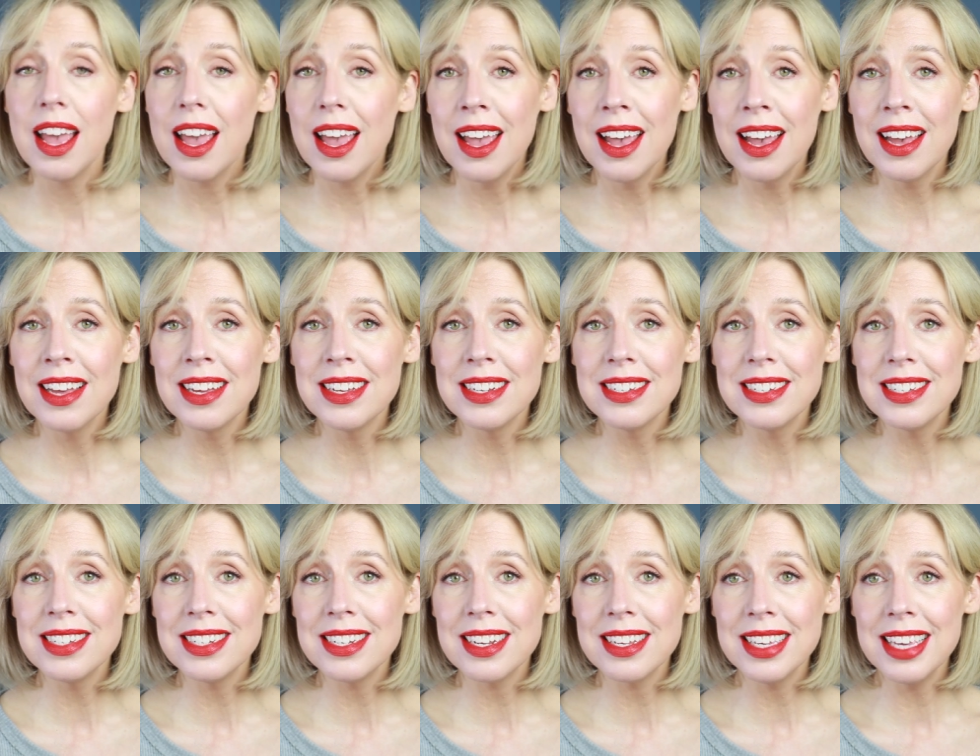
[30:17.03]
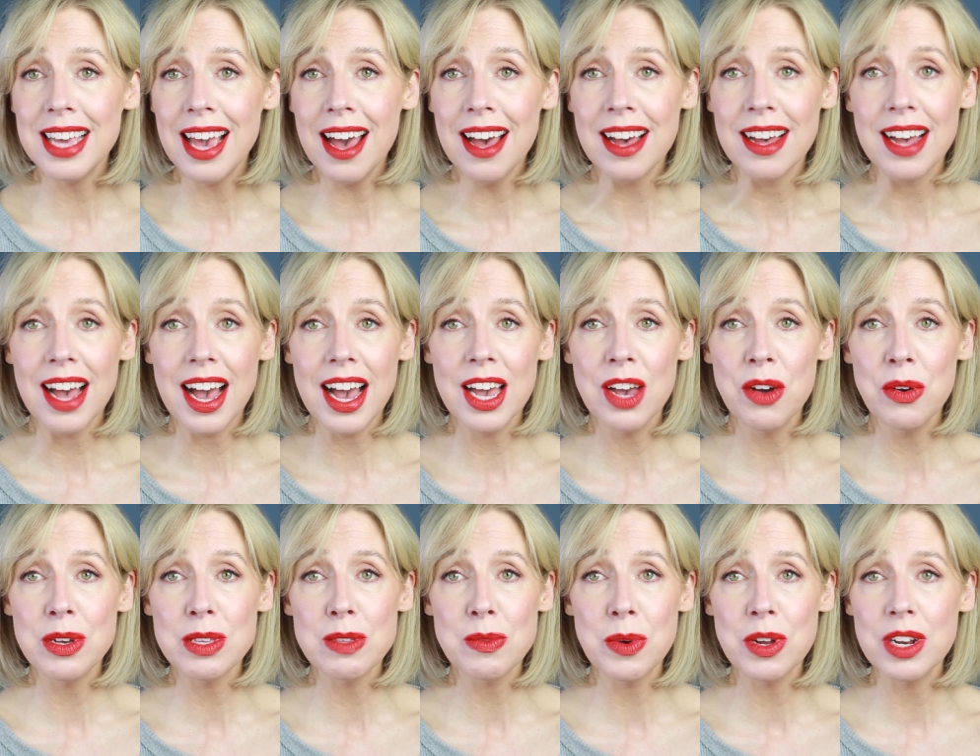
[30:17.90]
And yeah, I
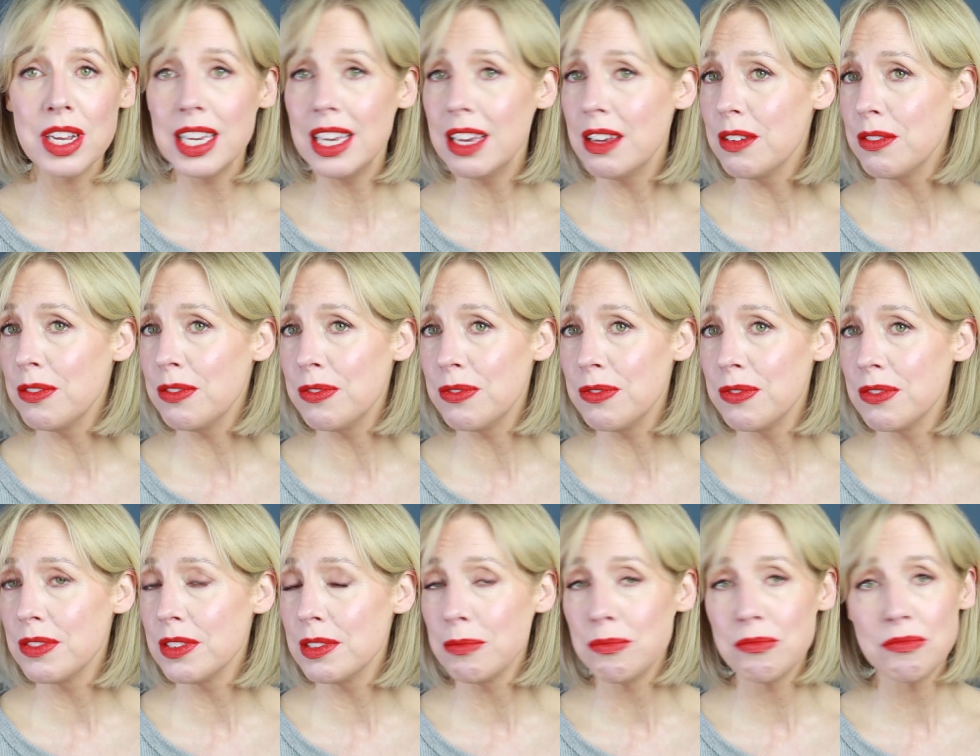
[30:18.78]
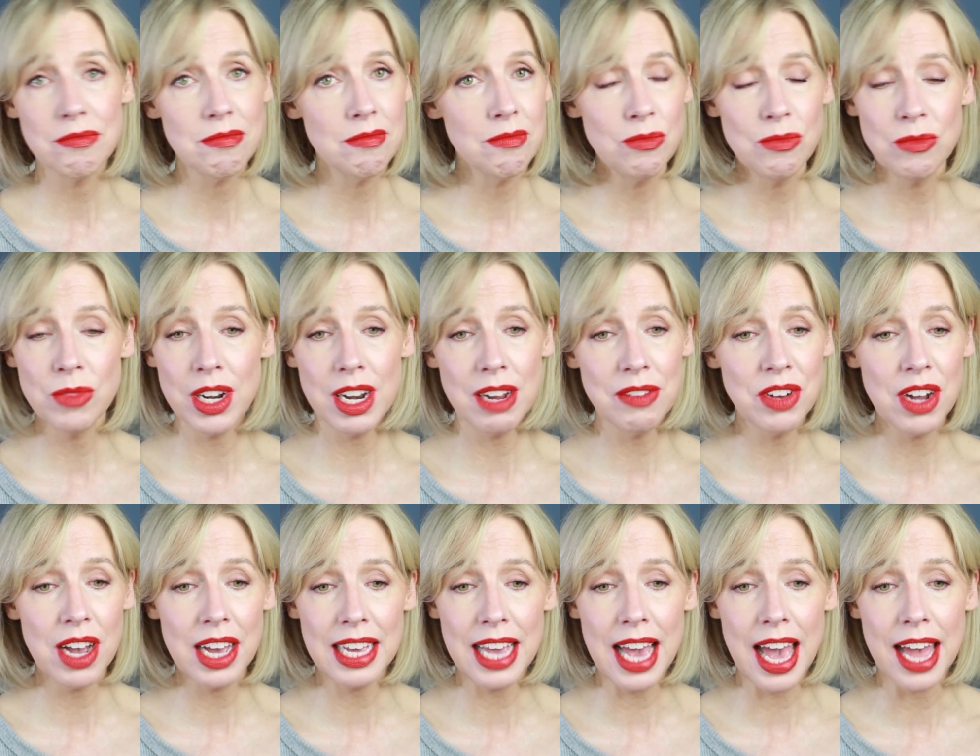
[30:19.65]
always want to give
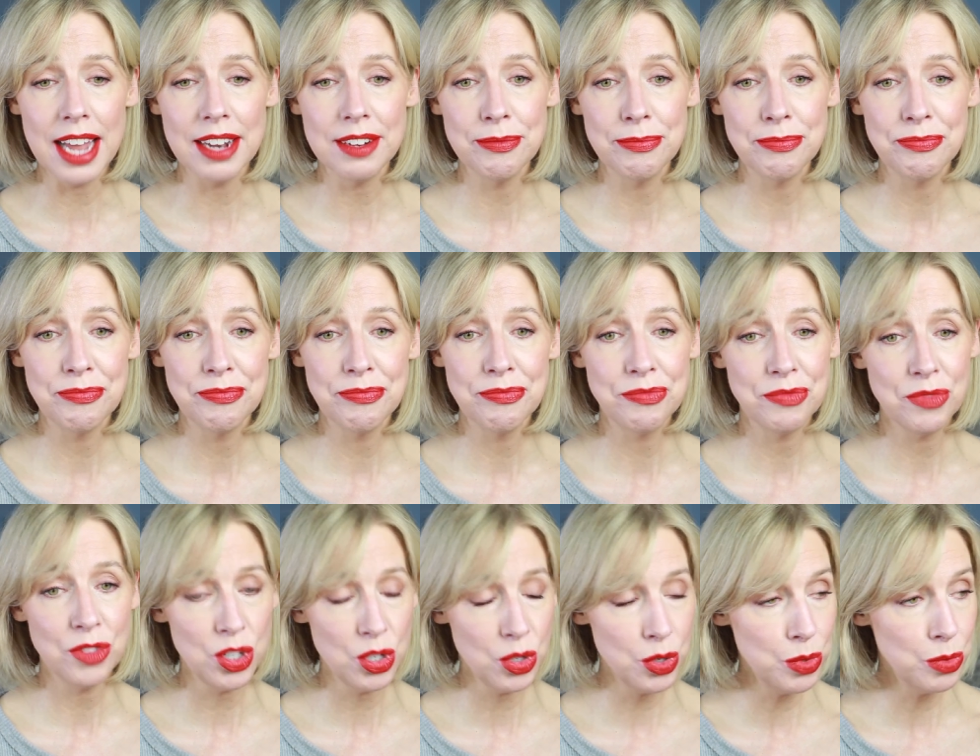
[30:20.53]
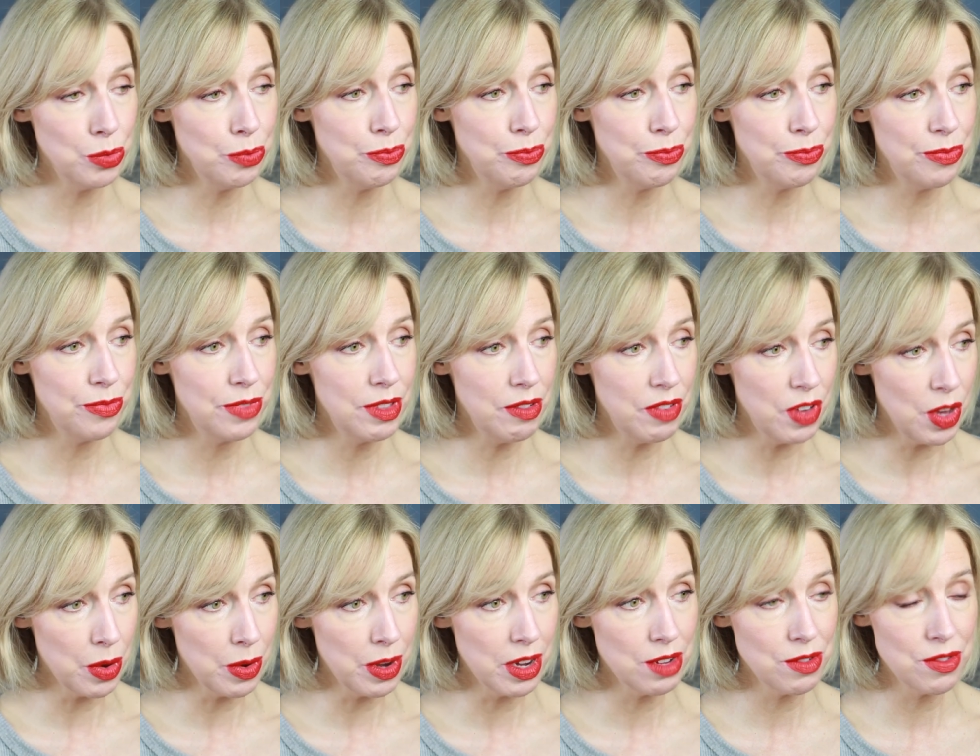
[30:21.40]
whatever I can to the
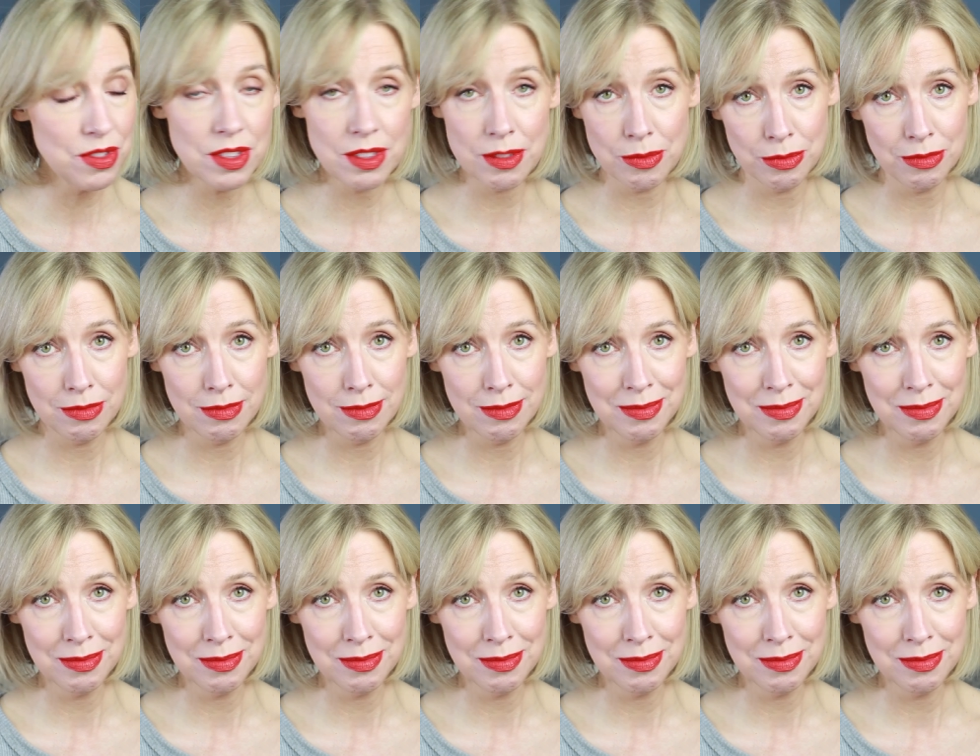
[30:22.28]
viewers.